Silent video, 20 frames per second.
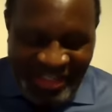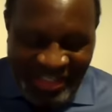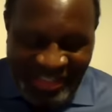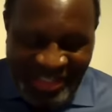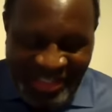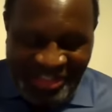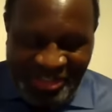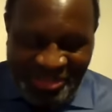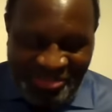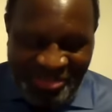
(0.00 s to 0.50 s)

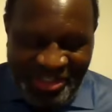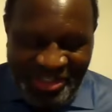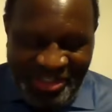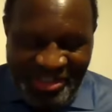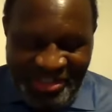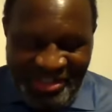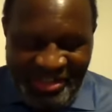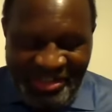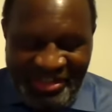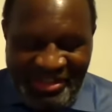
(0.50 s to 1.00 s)
Let us
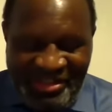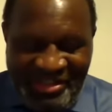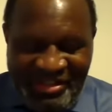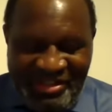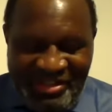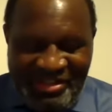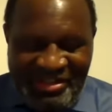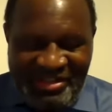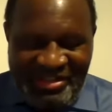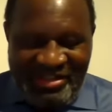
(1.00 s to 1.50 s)
read
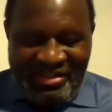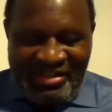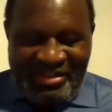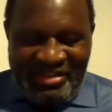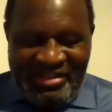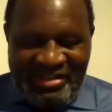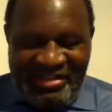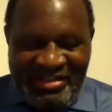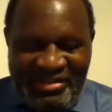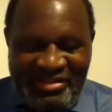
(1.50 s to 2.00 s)

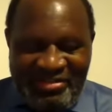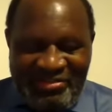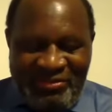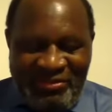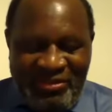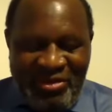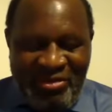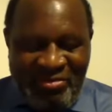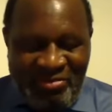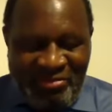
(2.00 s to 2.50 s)

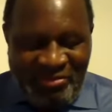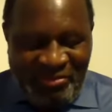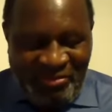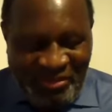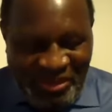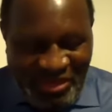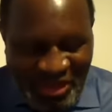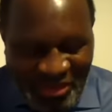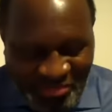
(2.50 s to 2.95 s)
from